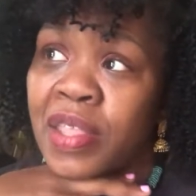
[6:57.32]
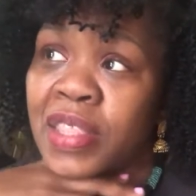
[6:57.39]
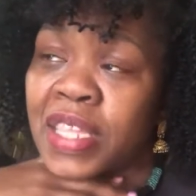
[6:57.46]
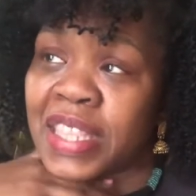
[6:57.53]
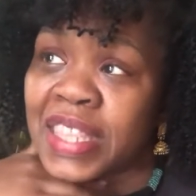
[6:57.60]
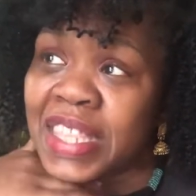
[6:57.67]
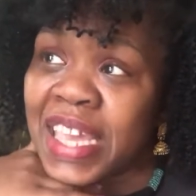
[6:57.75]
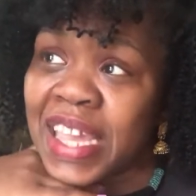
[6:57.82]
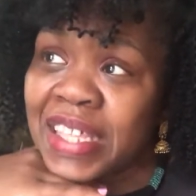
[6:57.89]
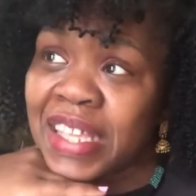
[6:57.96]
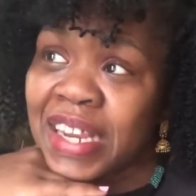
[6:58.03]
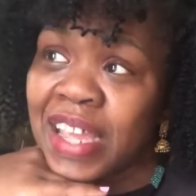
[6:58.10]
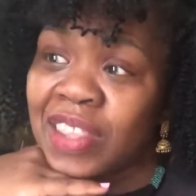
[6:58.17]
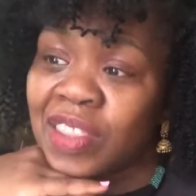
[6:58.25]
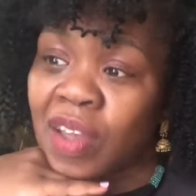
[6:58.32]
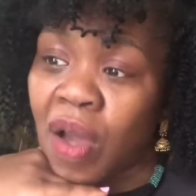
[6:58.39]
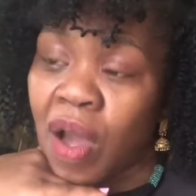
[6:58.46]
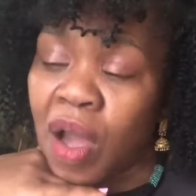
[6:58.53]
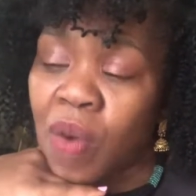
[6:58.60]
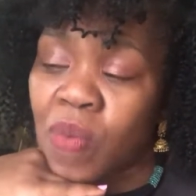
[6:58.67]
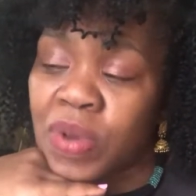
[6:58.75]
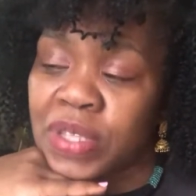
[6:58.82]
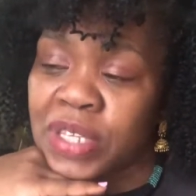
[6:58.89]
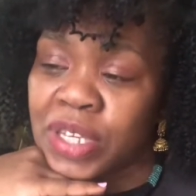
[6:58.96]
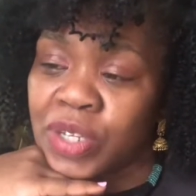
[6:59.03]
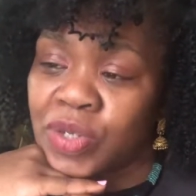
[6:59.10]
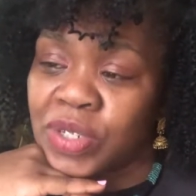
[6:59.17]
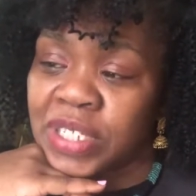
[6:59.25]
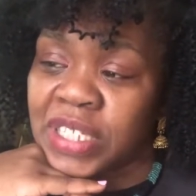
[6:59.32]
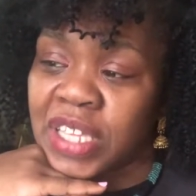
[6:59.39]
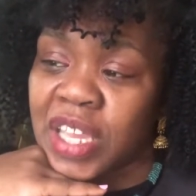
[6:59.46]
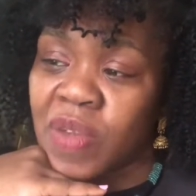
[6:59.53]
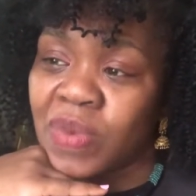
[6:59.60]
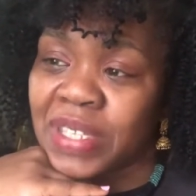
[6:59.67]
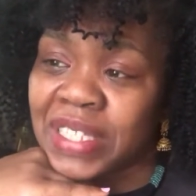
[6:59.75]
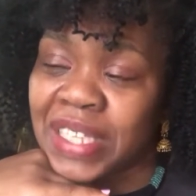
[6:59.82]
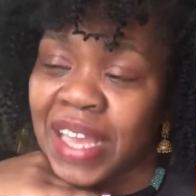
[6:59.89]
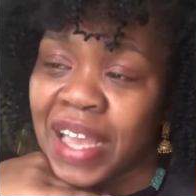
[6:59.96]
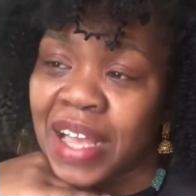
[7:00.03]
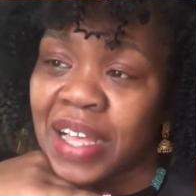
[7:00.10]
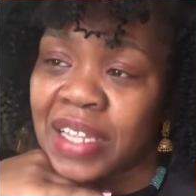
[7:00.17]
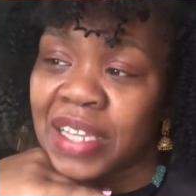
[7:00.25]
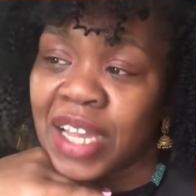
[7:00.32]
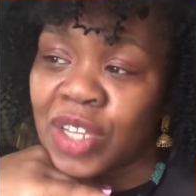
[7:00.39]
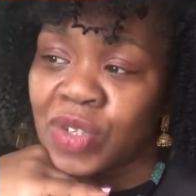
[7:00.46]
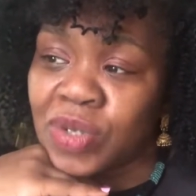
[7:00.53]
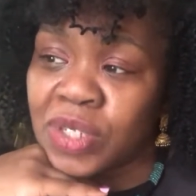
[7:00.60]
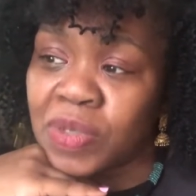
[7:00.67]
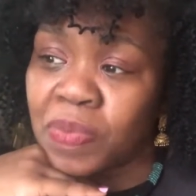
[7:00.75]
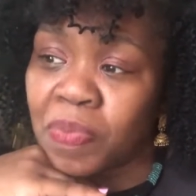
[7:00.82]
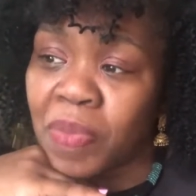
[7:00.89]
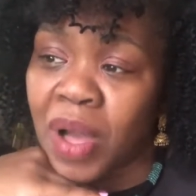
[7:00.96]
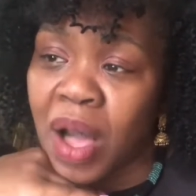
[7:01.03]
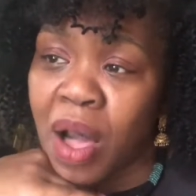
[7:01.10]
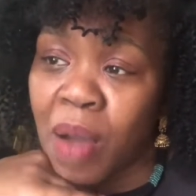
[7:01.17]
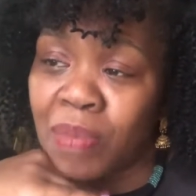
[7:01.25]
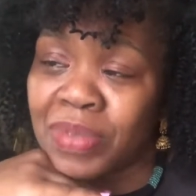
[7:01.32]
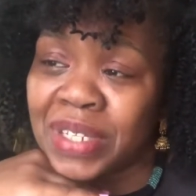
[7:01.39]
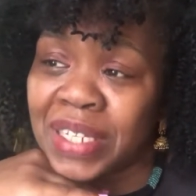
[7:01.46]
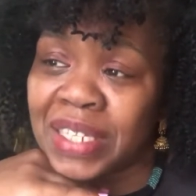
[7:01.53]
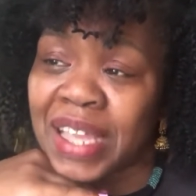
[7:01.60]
the thing that I thought was interesting was that Electra's mom didn't